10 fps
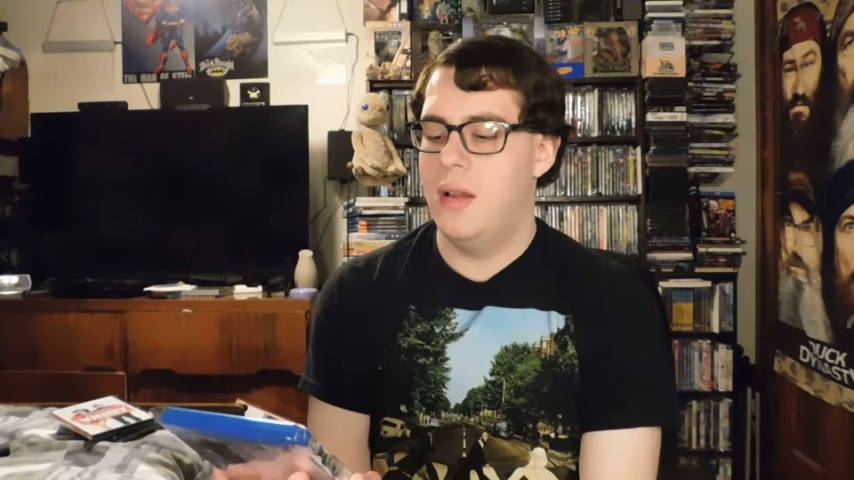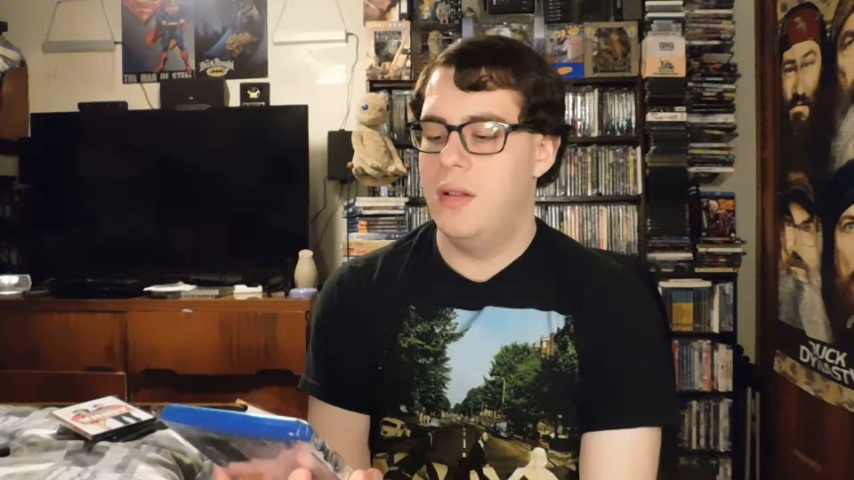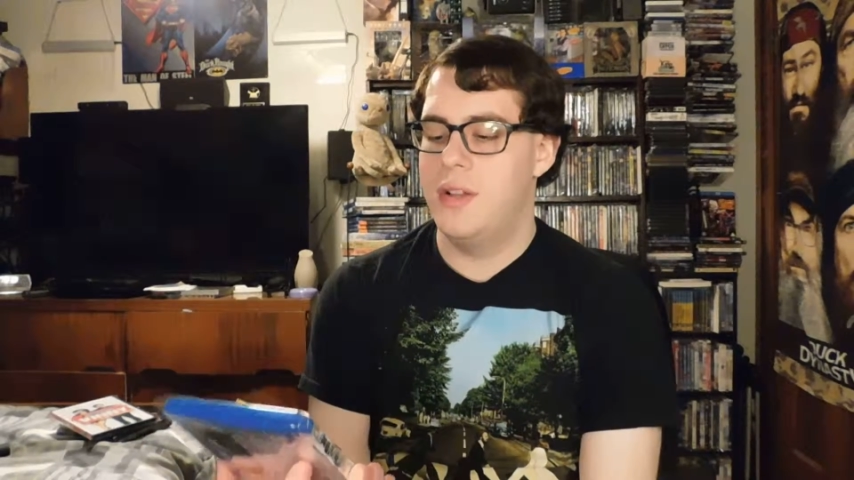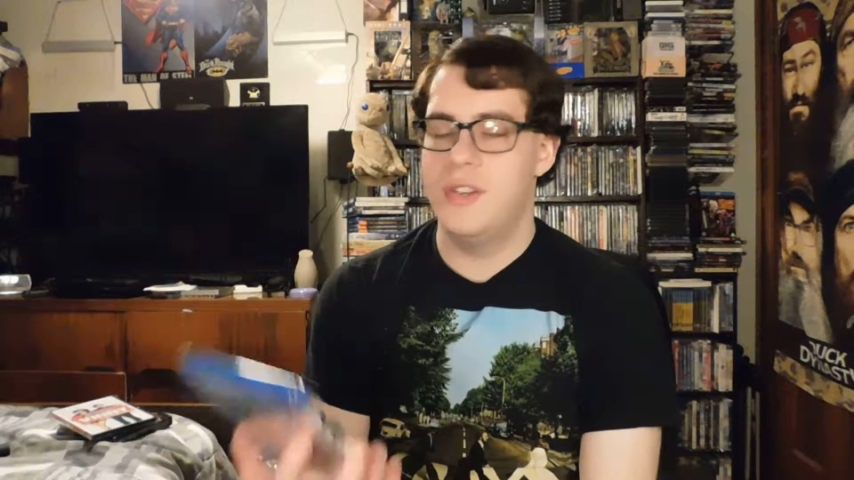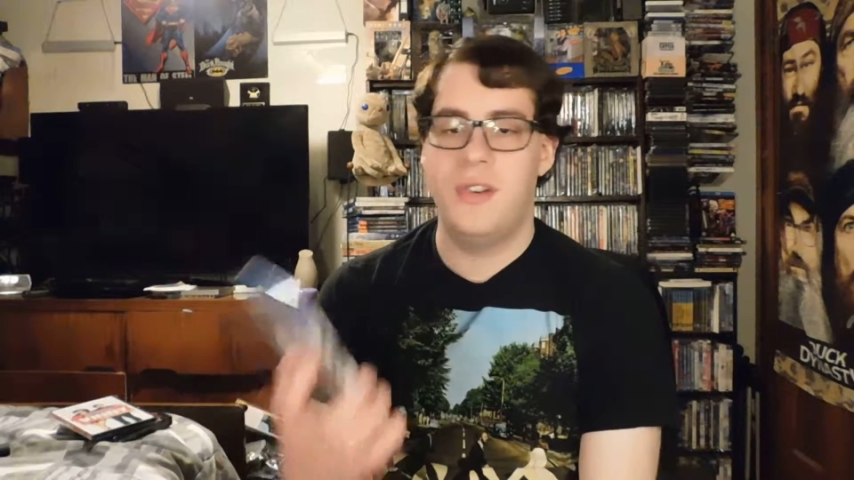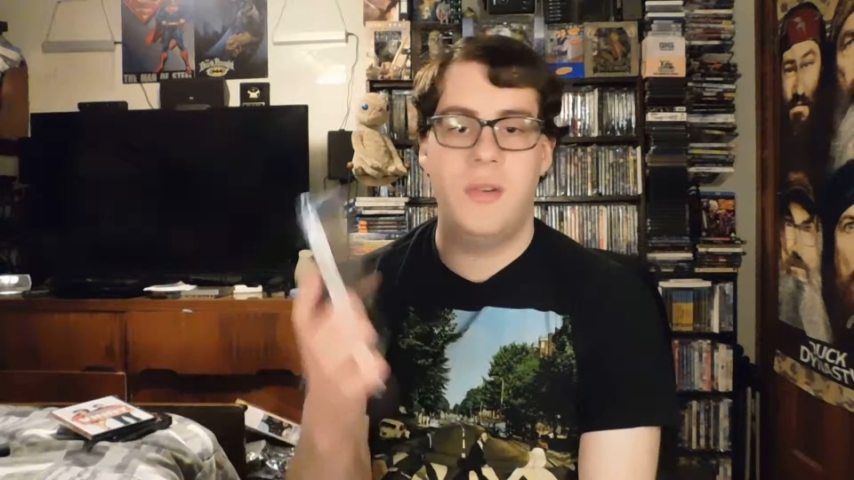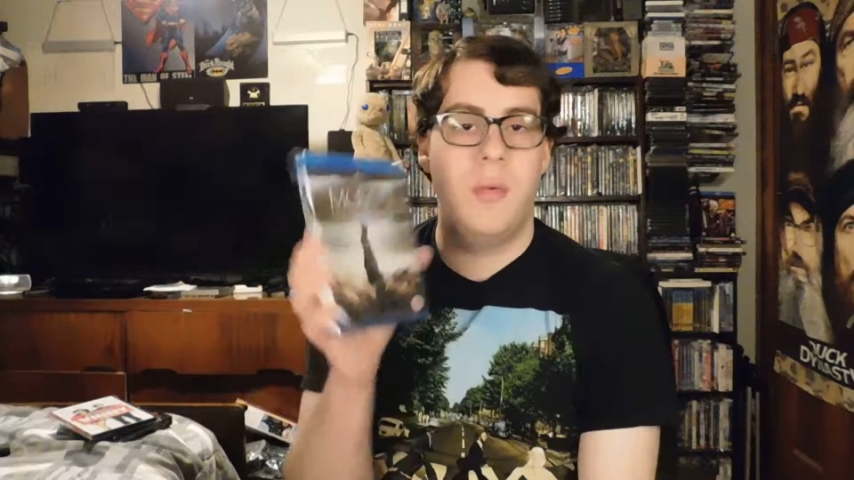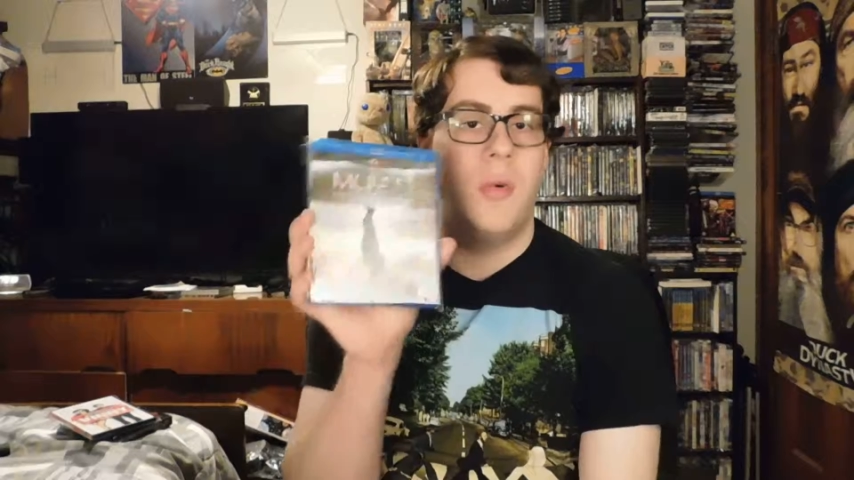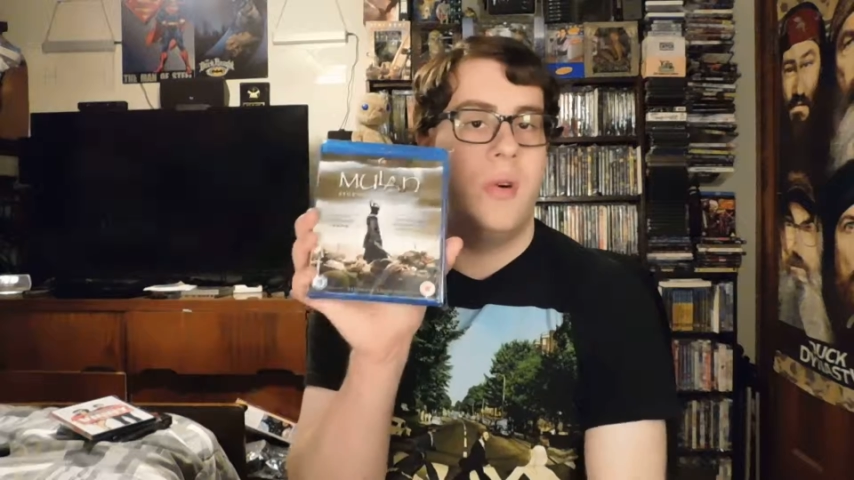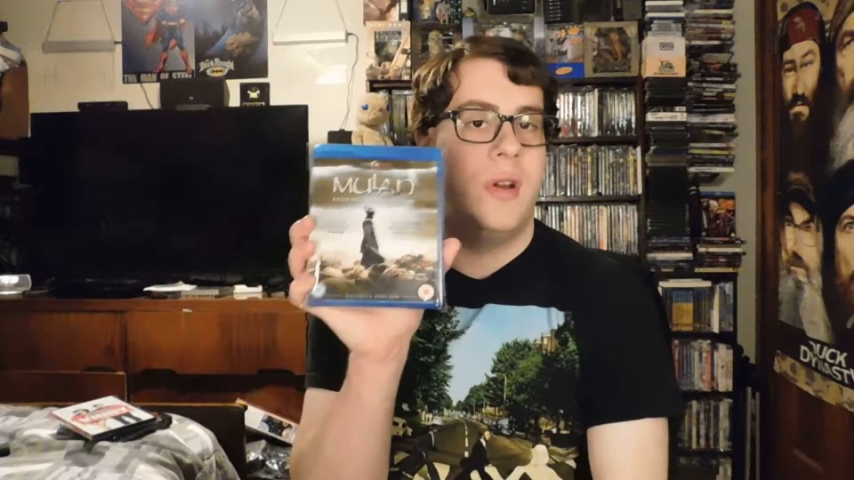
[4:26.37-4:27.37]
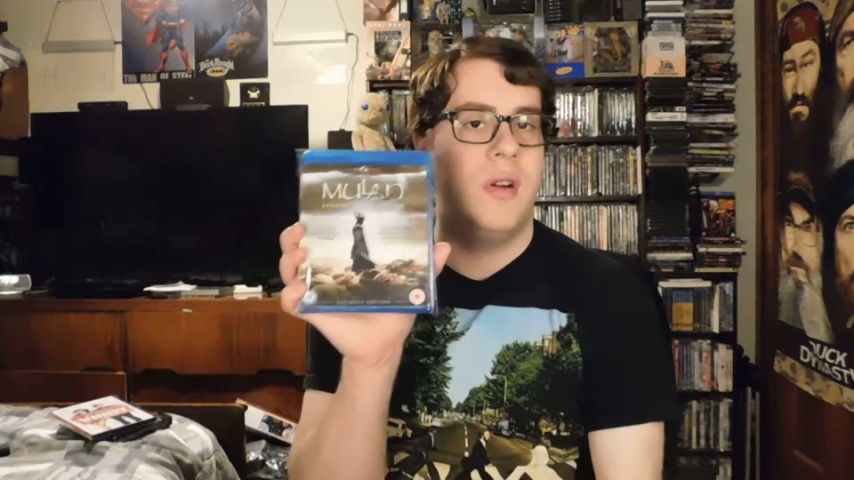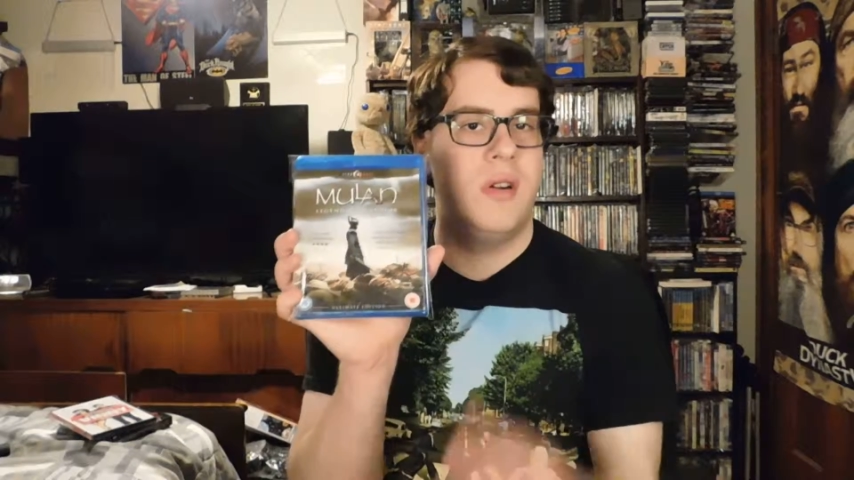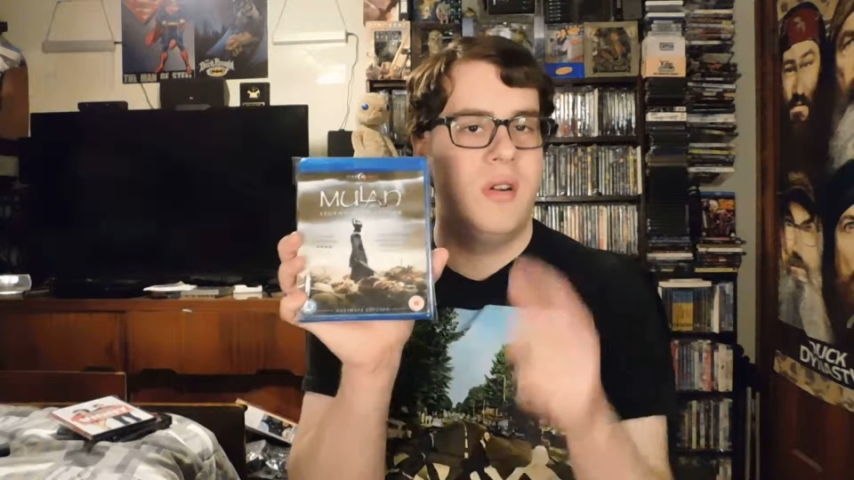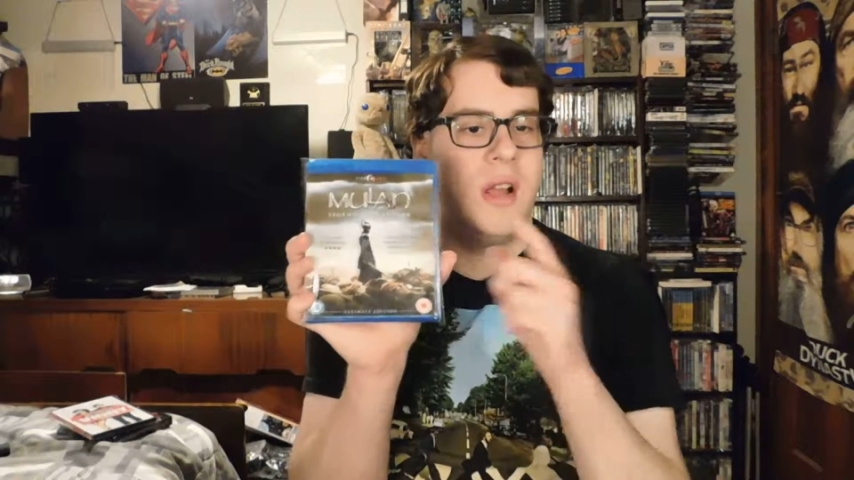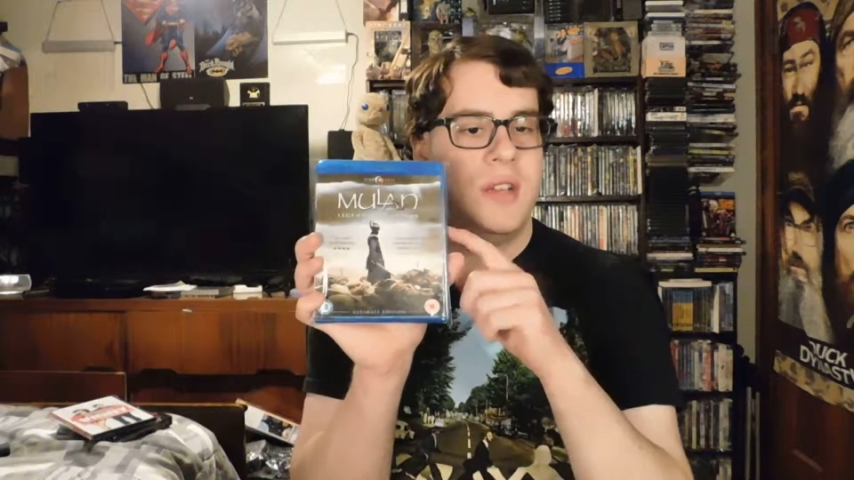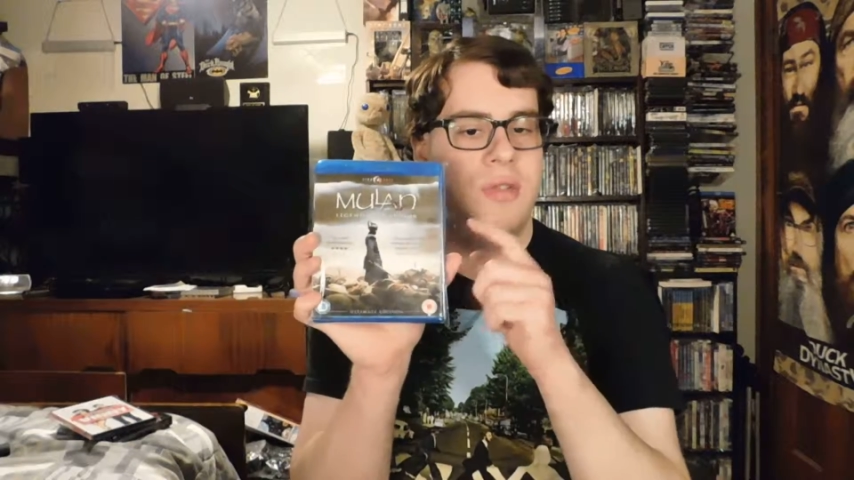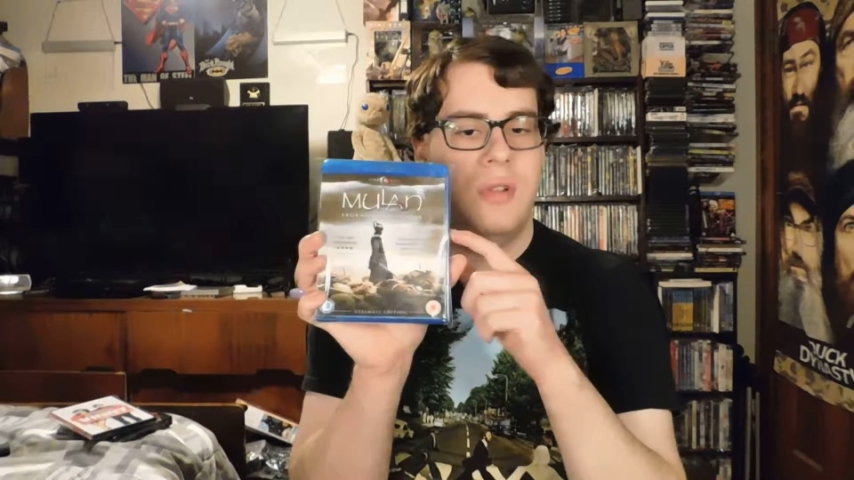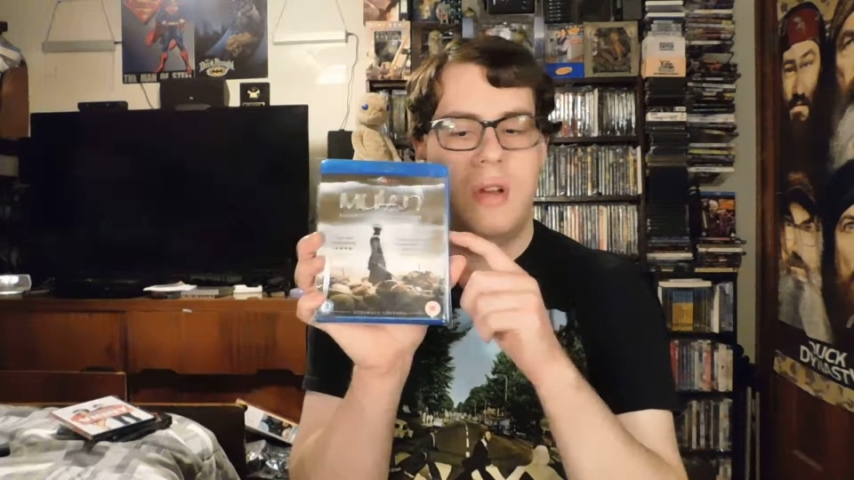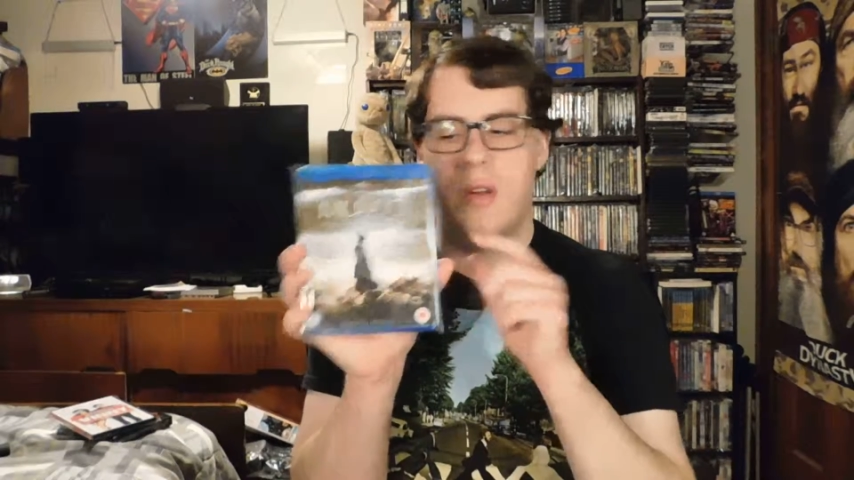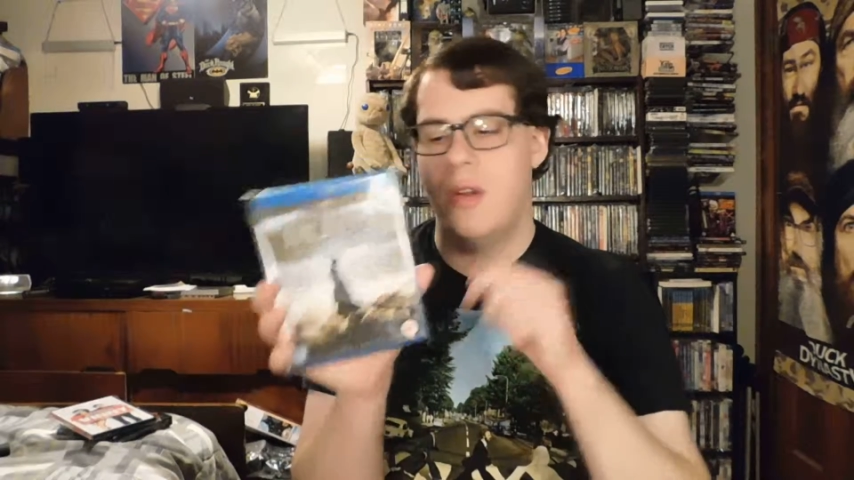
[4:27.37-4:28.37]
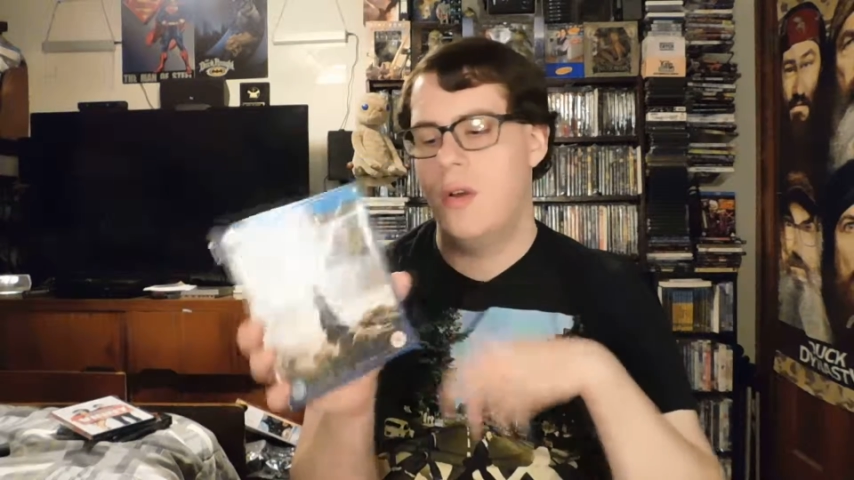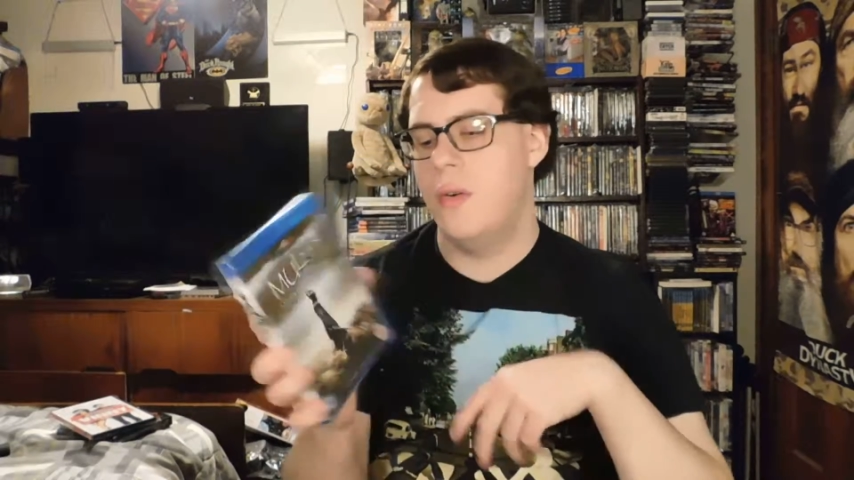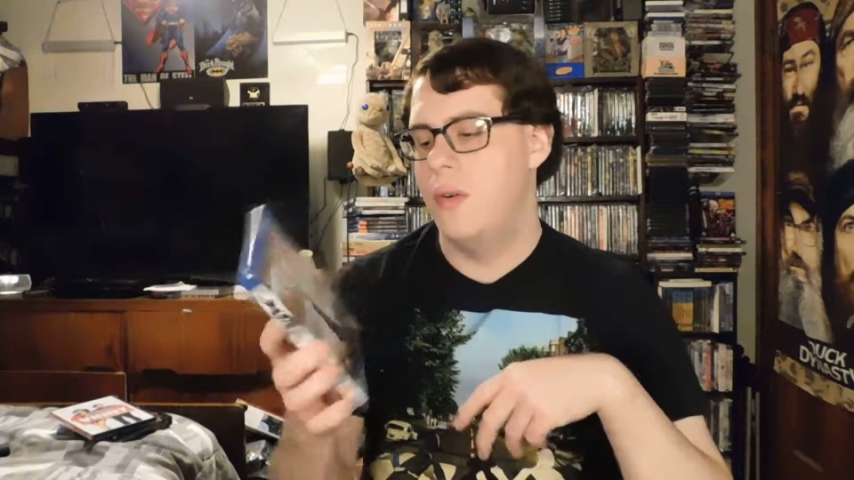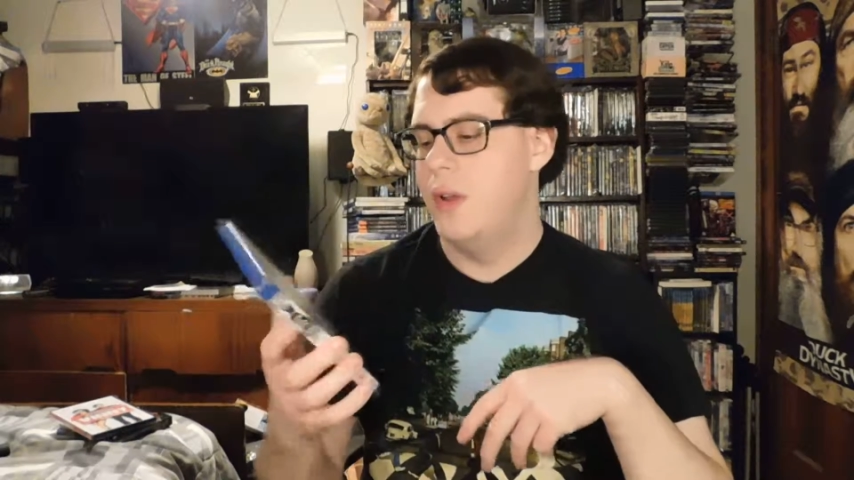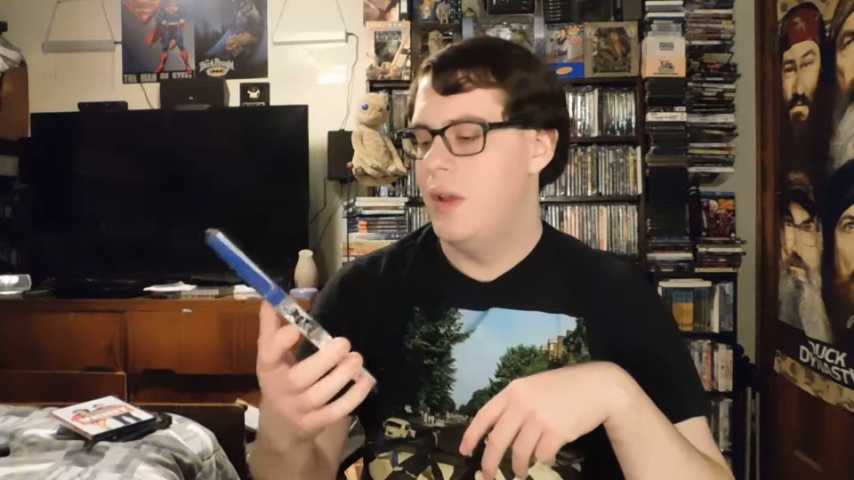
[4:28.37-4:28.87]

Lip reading: Legendary Warrior, not too long ago.